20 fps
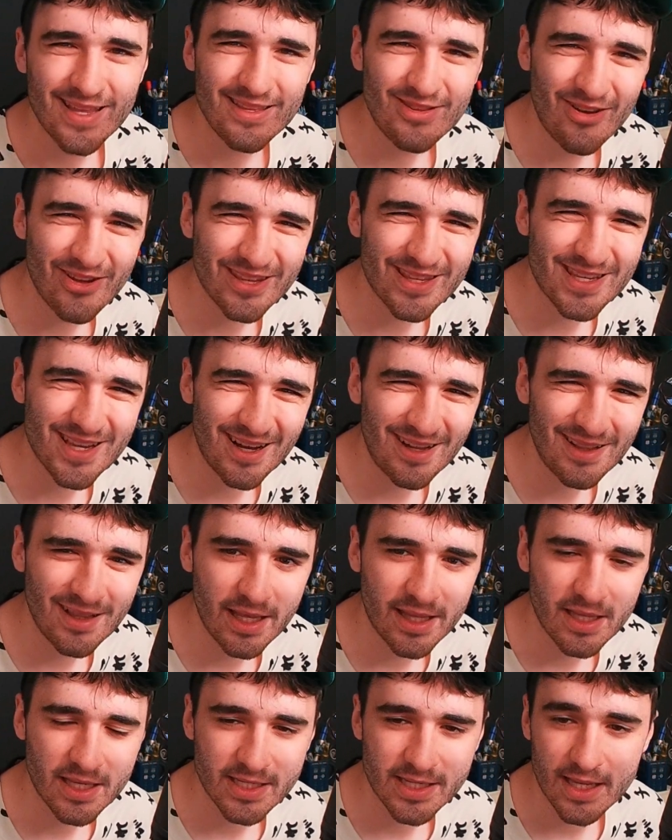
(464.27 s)
not dull
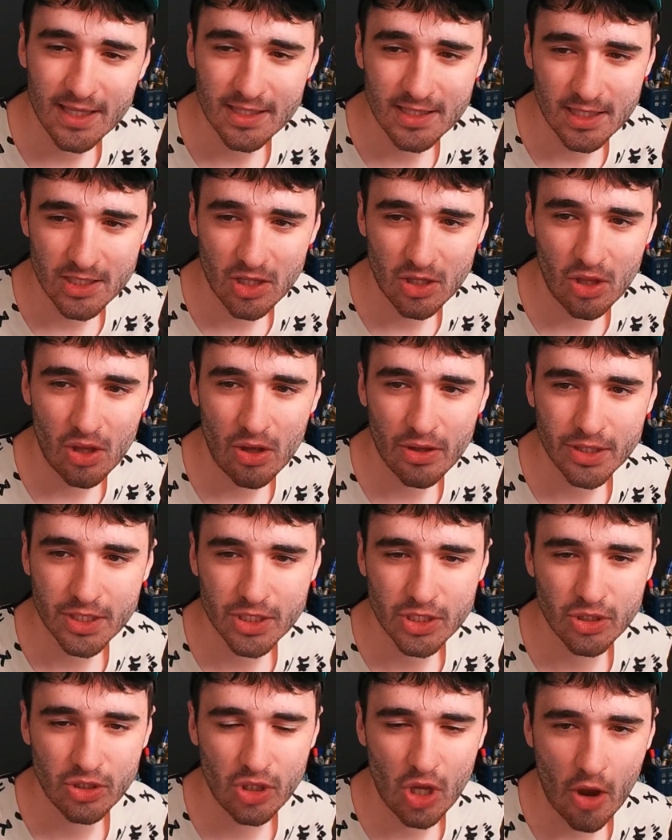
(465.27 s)
in a sense. There's a lot
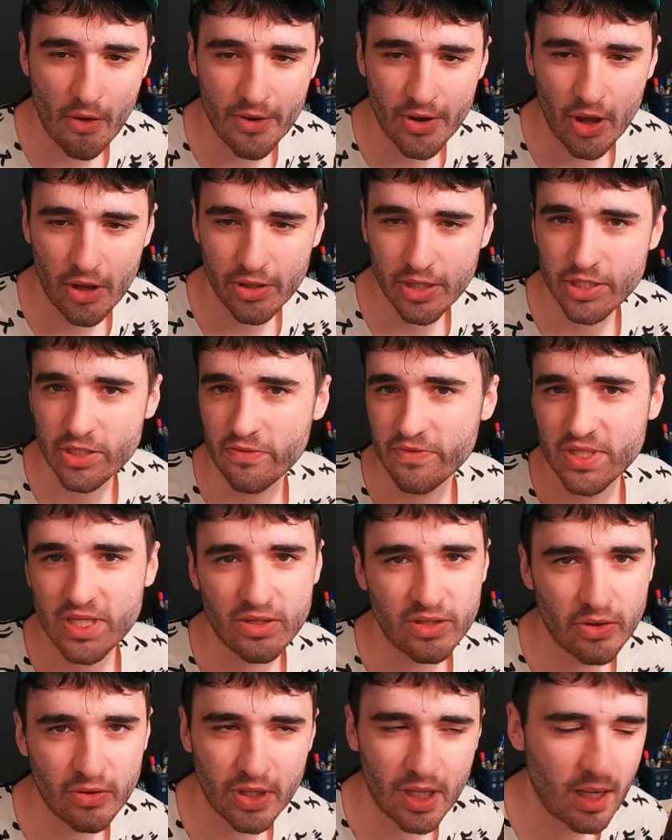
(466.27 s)
to going on. There's
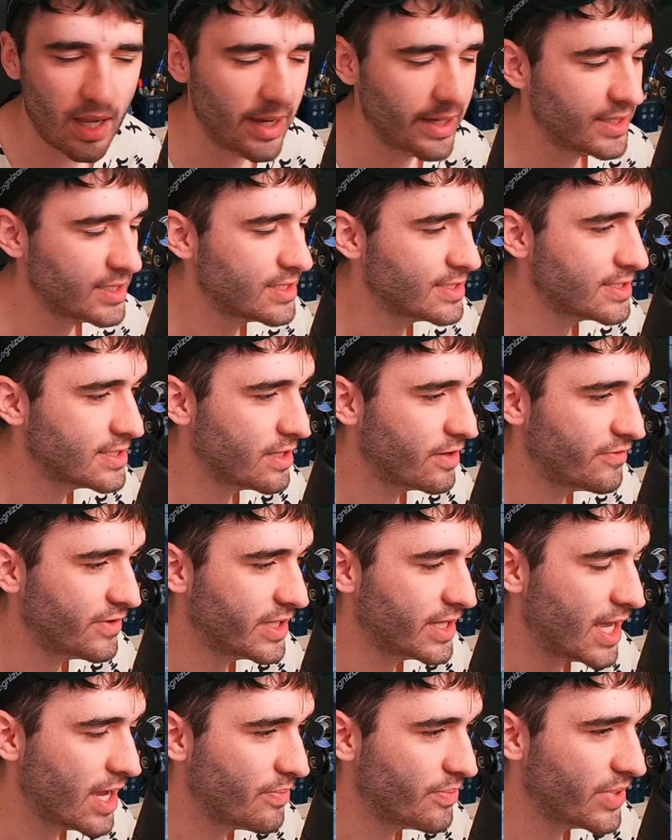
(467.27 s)
obviously all the lights and stuff
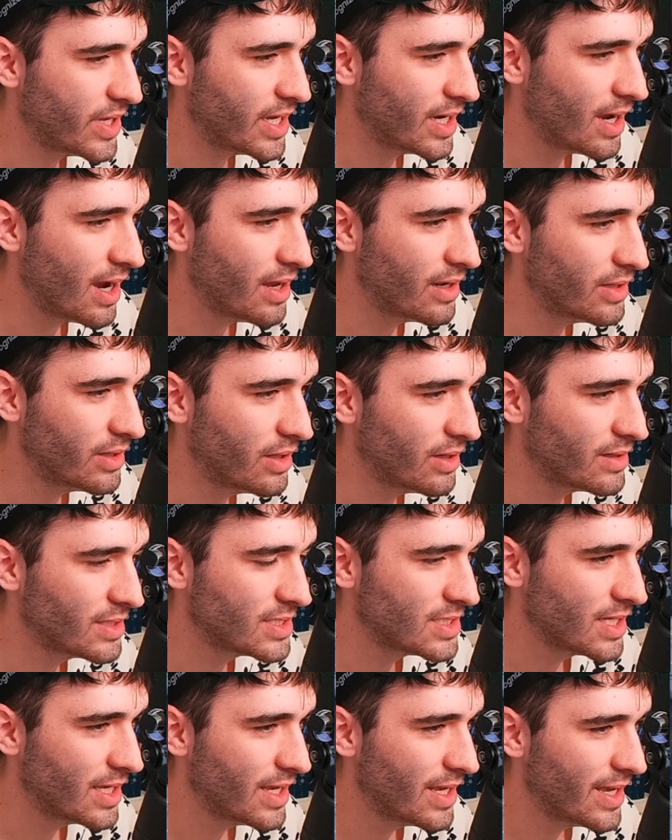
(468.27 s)
like that, but it kind of
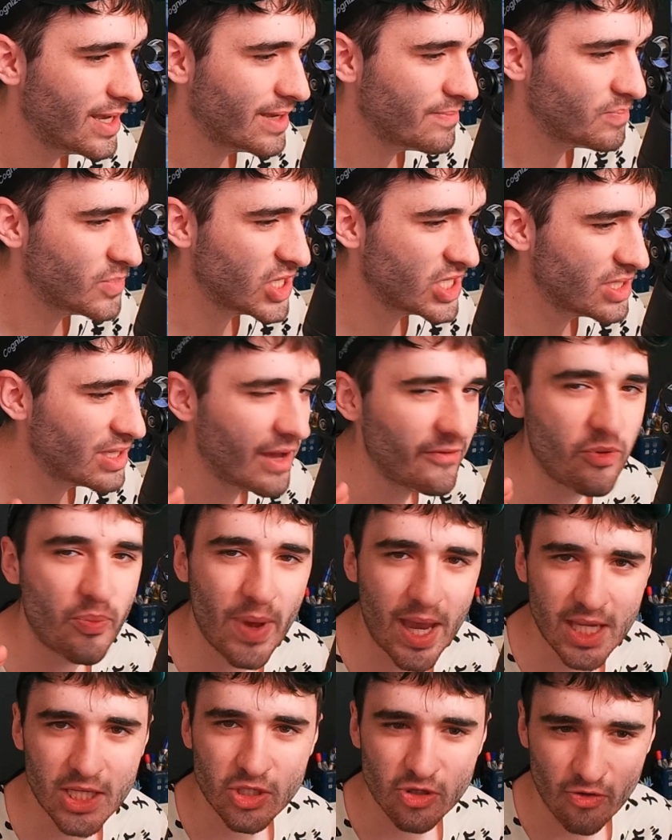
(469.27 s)
looks... doesn't have the
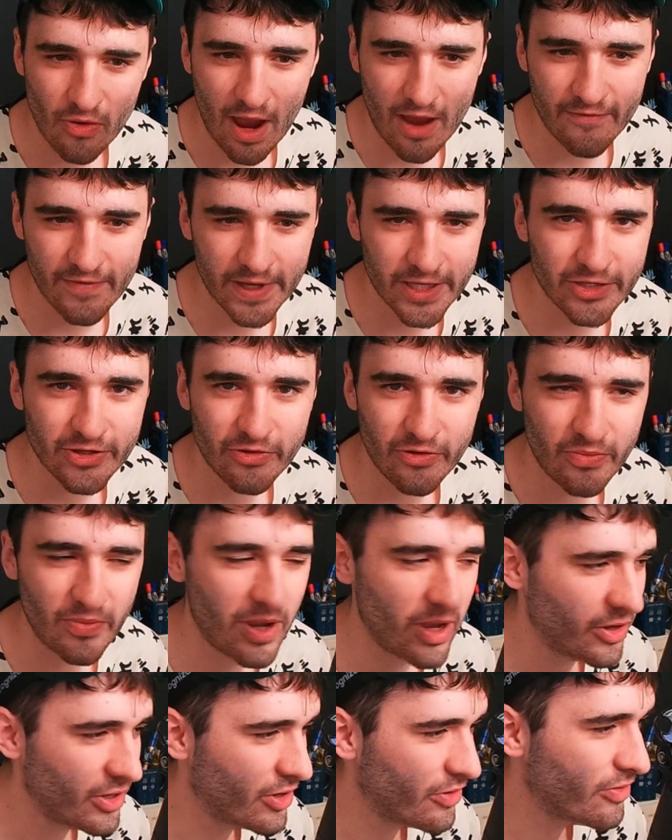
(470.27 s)
best graphics, so,
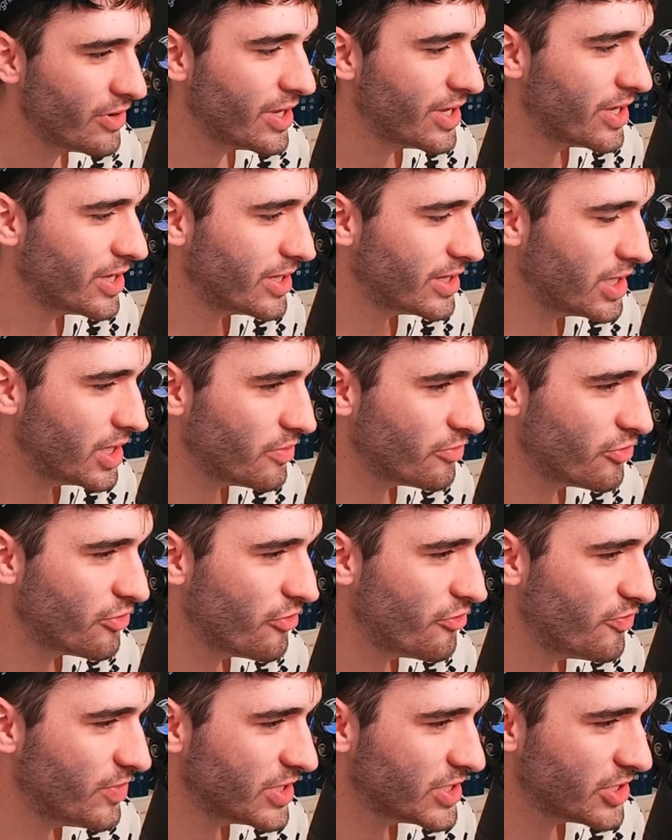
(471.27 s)
you know... the
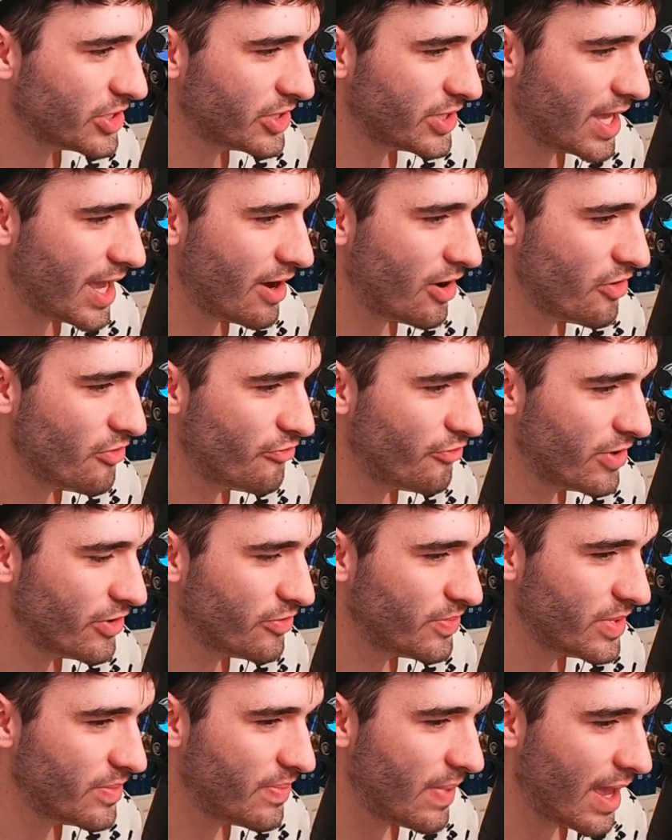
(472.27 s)
improvements on that hopefully
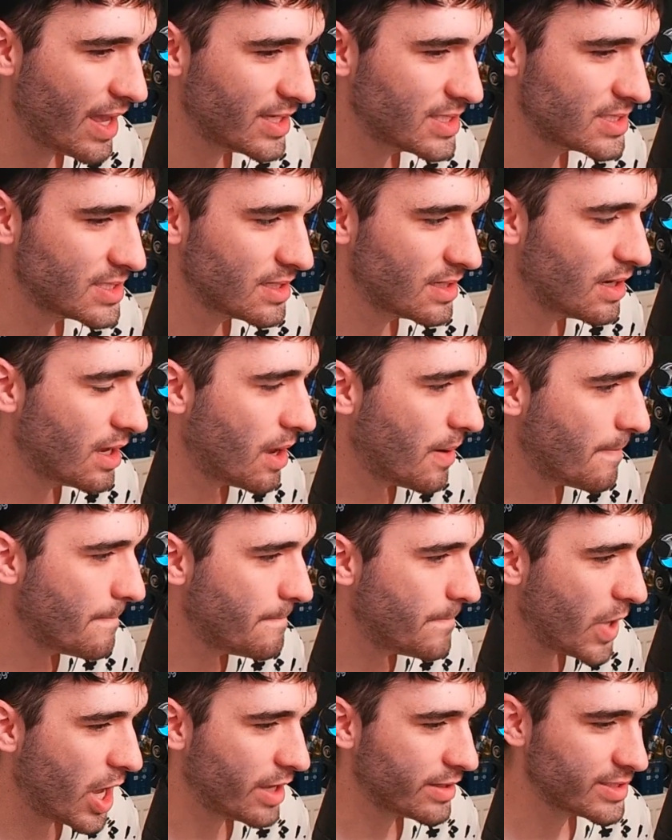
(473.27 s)
will be best,
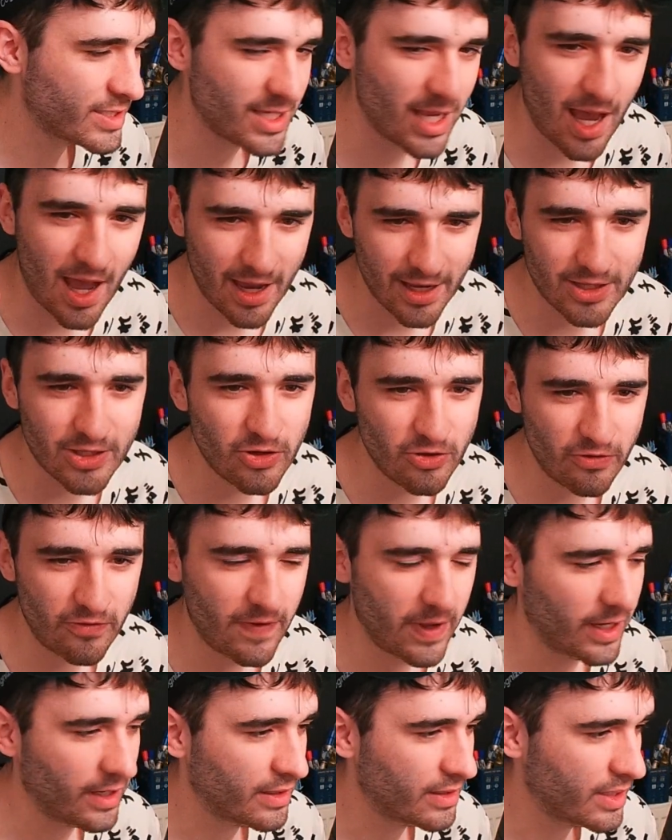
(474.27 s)
but I do
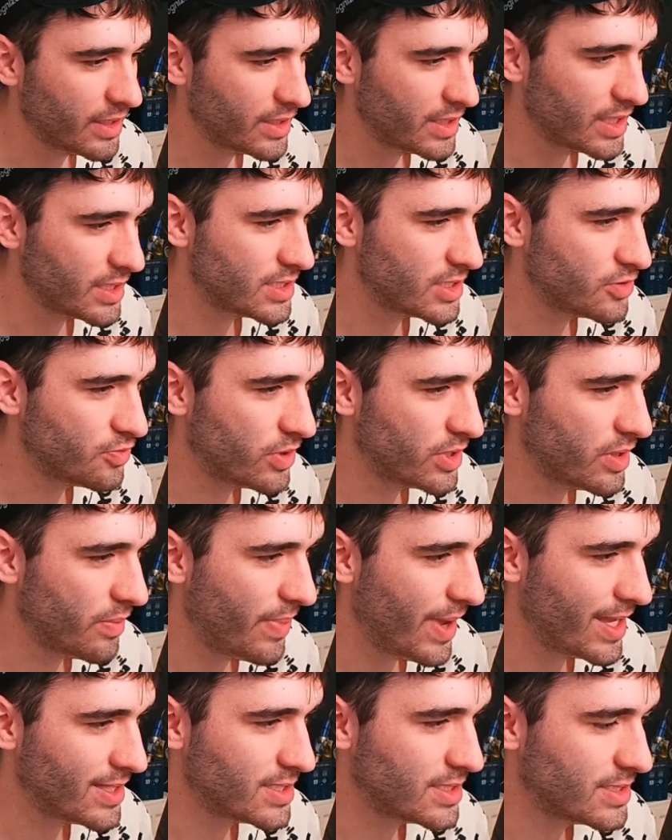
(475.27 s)
think that this is one of the
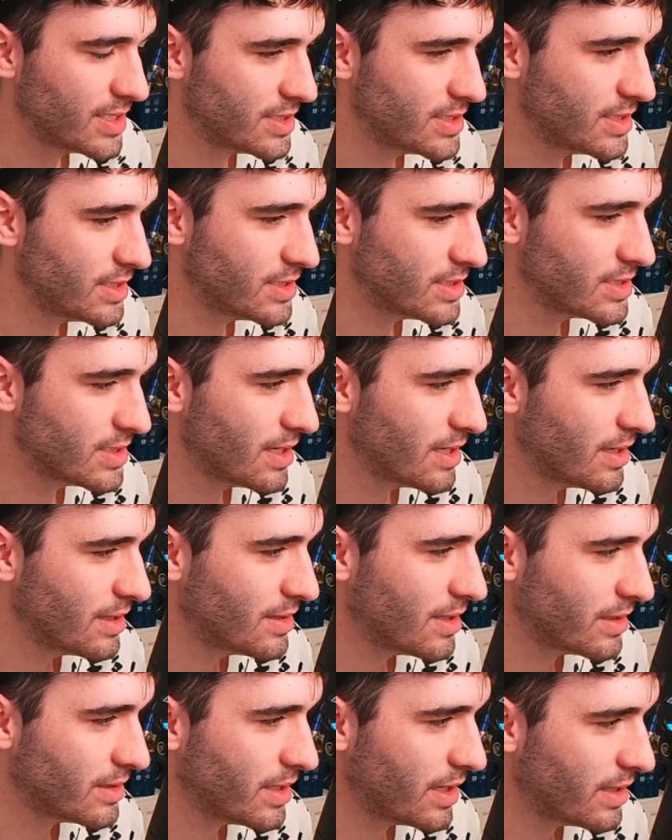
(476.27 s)
better cities
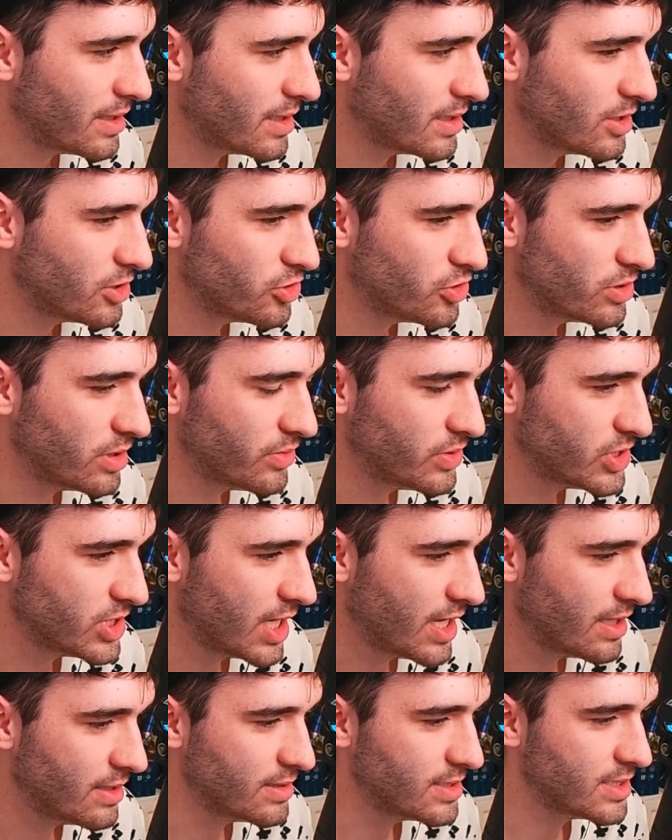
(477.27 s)
that they did introduce
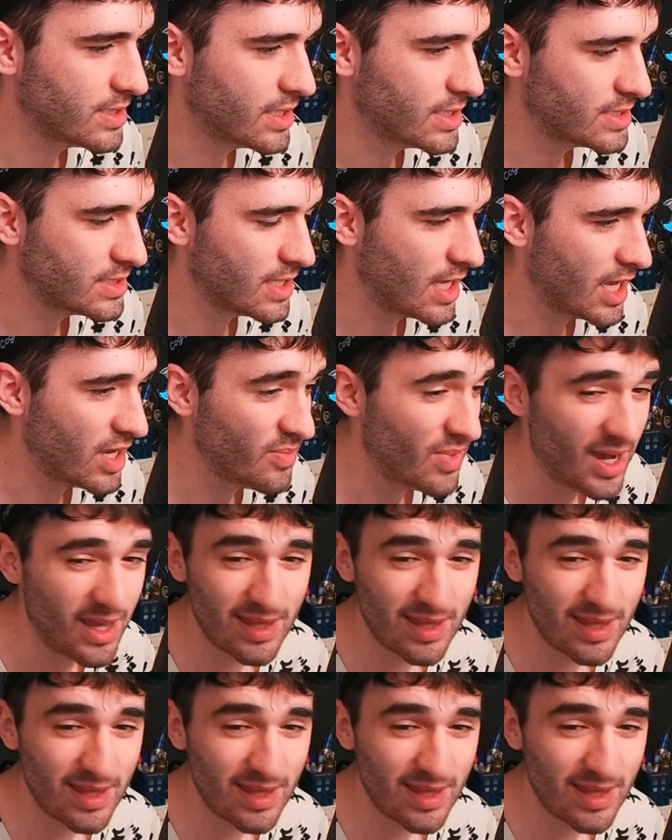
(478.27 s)
into this game.